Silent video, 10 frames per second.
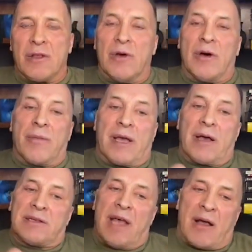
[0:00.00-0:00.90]
too,
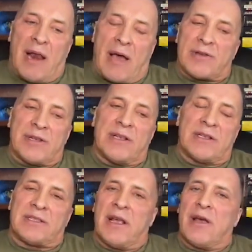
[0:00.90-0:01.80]
because the glycogen
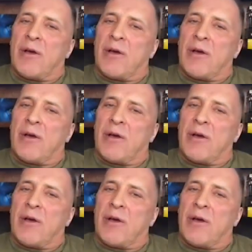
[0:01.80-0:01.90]
is